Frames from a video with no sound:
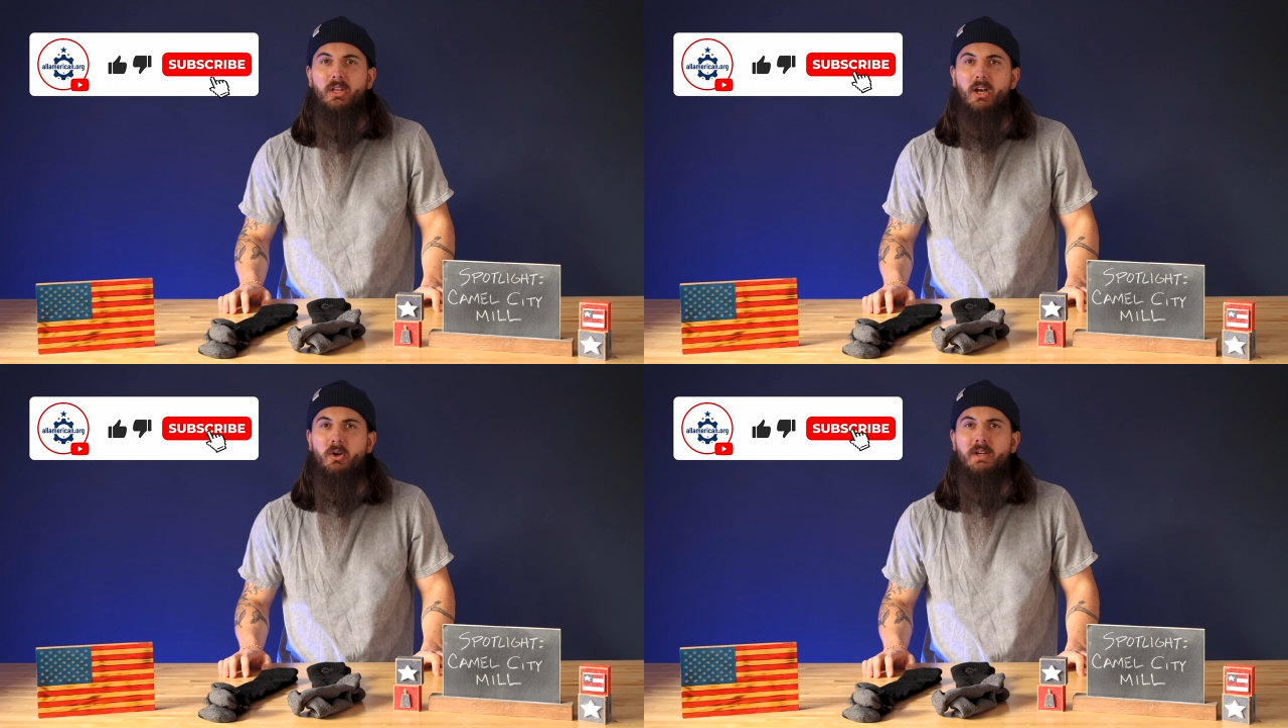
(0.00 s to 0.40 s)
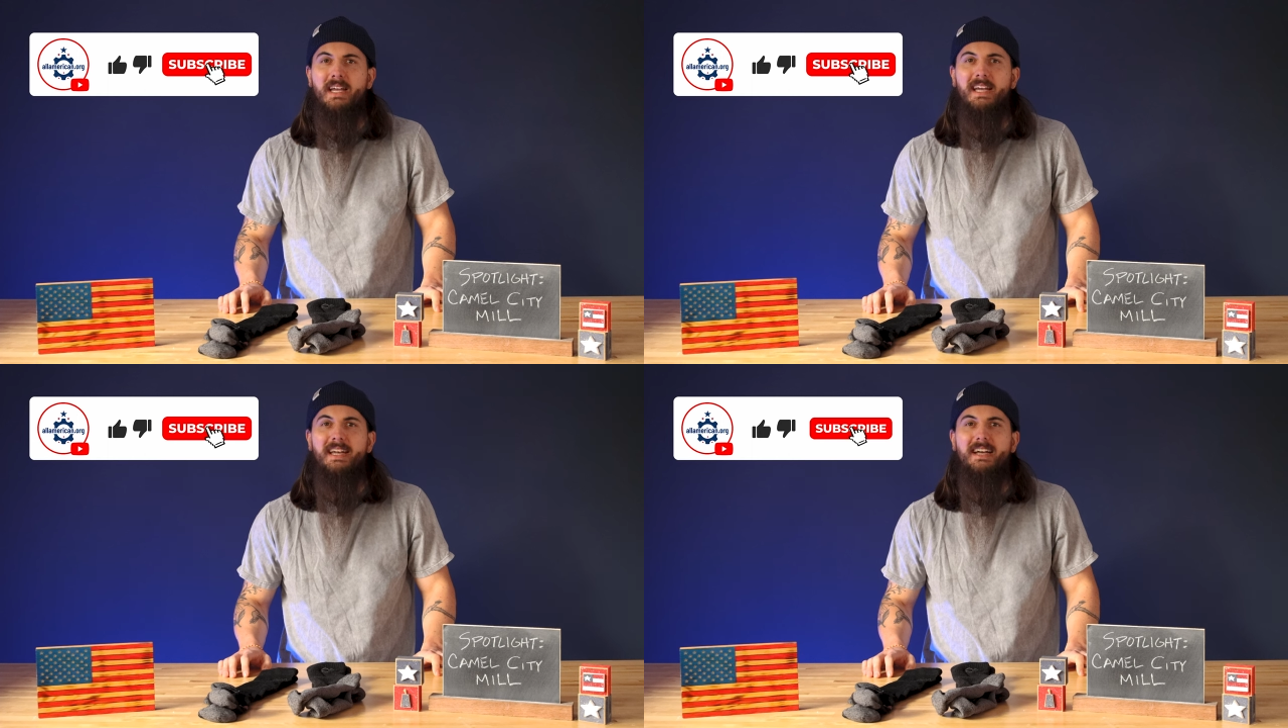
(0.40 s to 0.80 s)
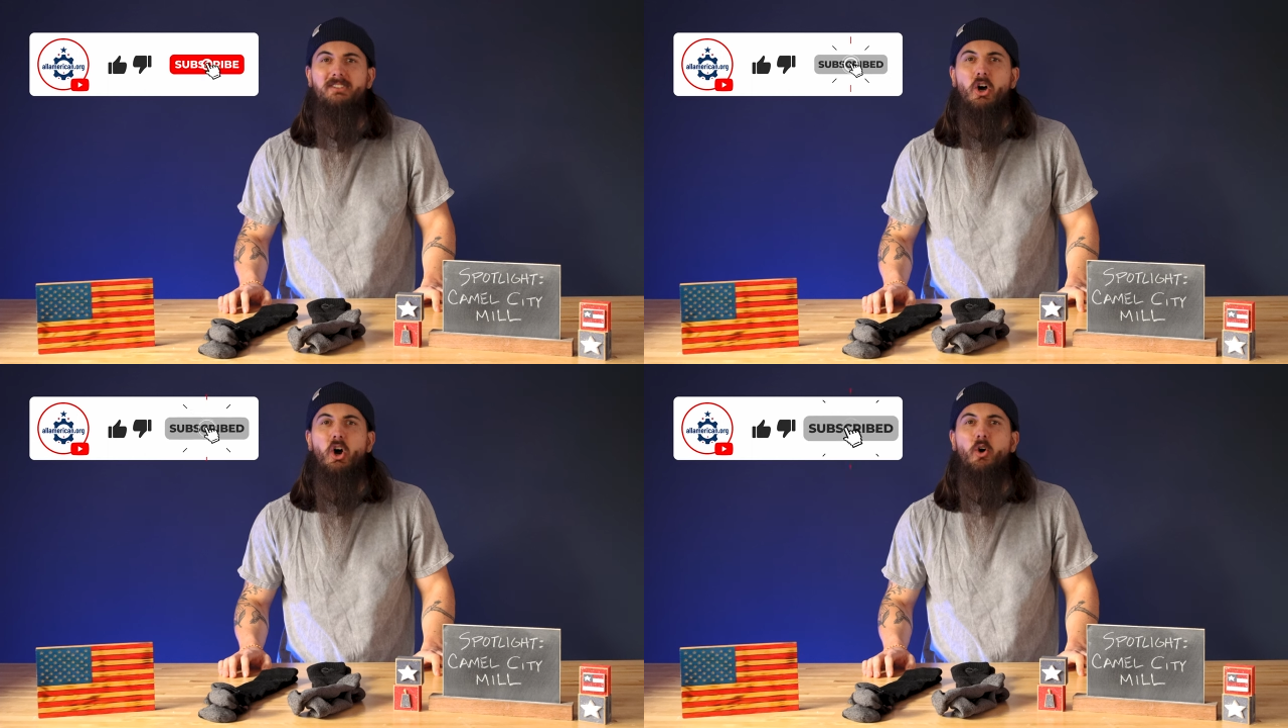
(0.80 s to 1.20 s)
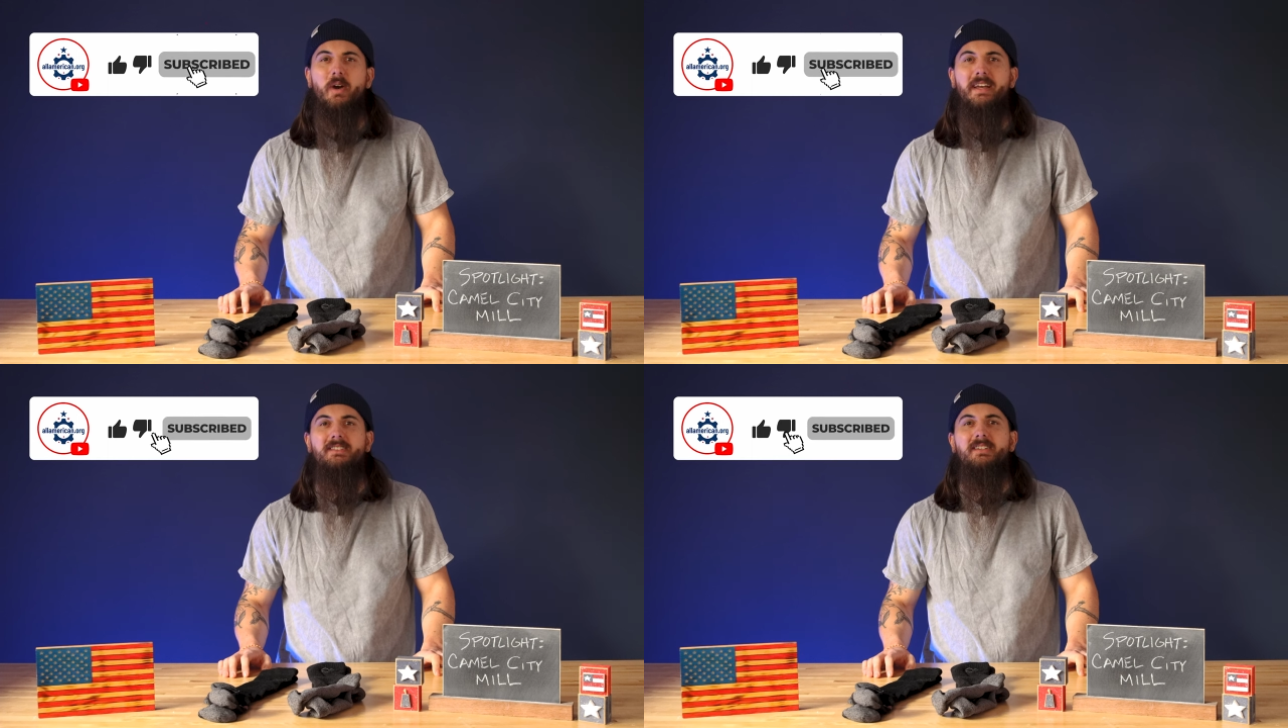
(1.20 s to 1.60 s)
below, and as
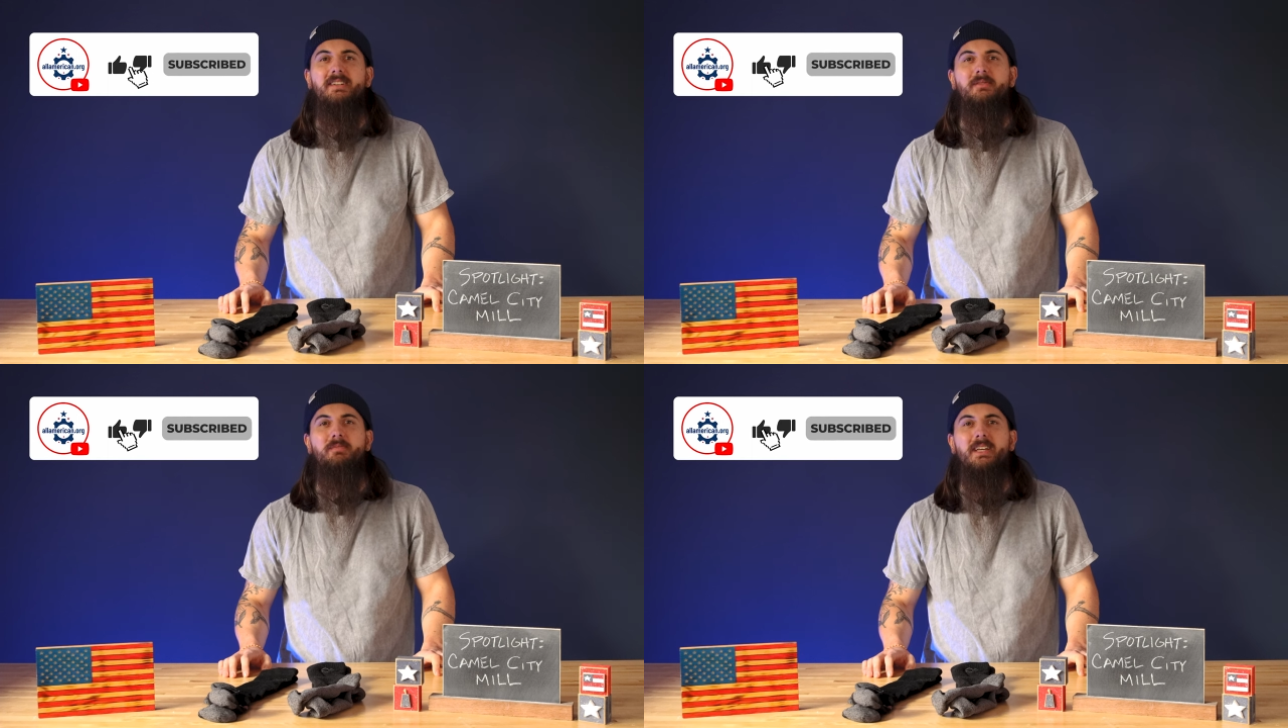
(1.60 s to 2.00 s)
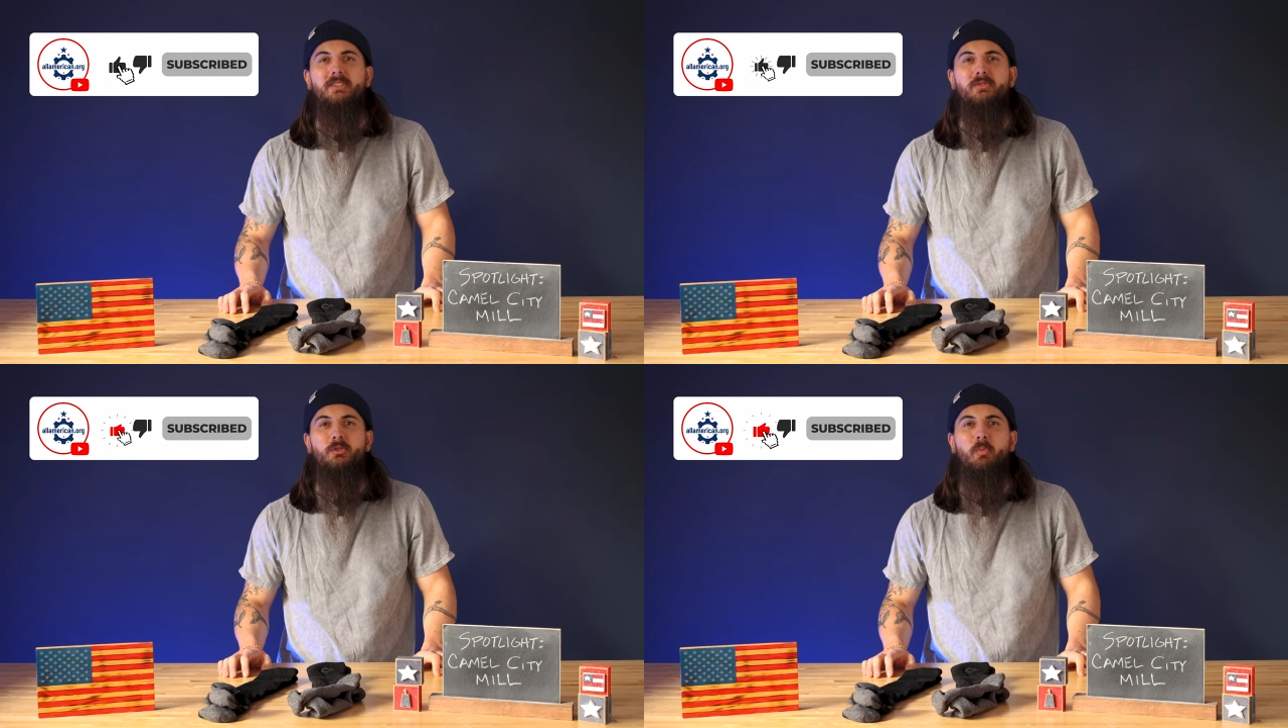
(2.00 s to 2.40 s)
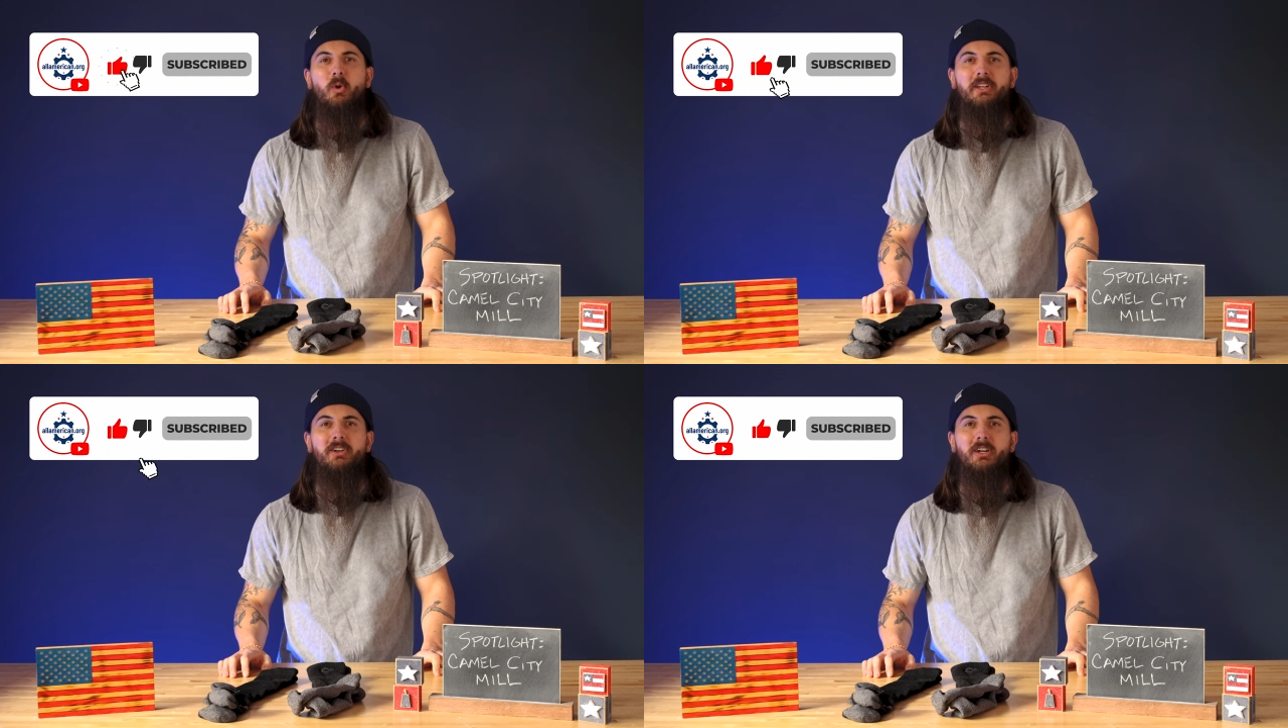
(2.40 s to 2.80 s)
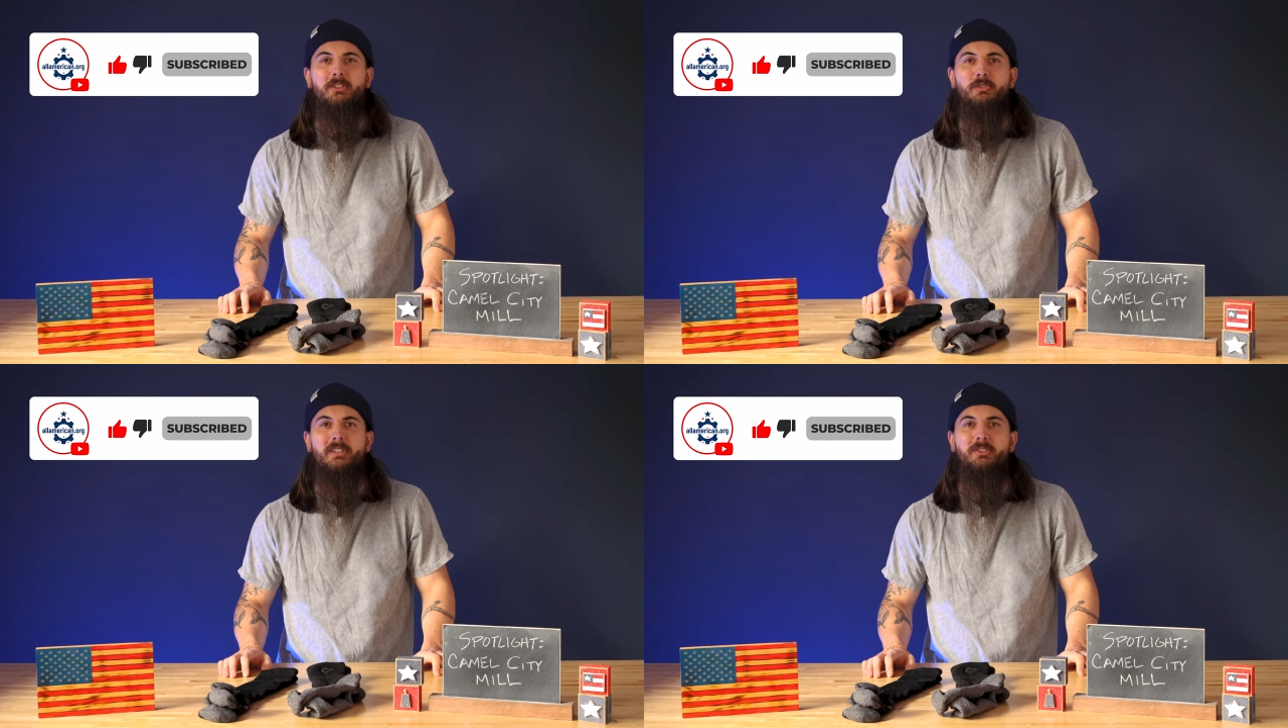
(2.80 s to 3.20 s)
always, thanks for supporting your
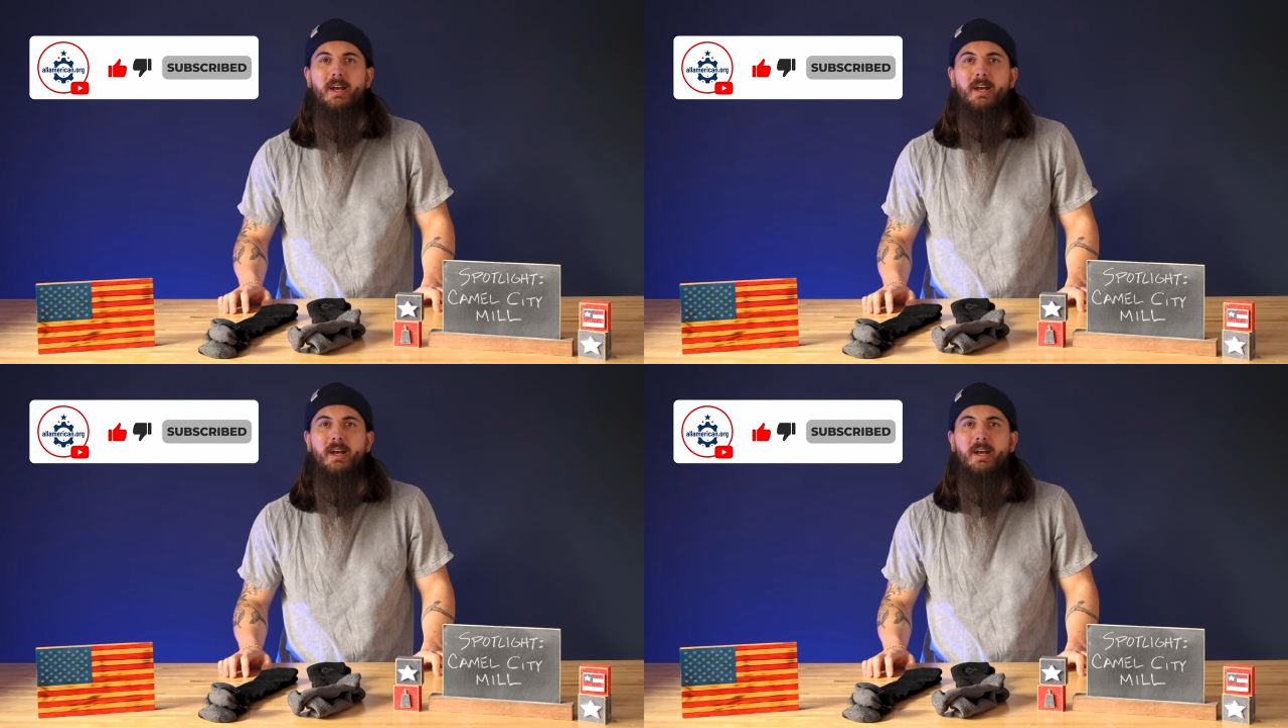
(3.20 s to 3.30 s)
country and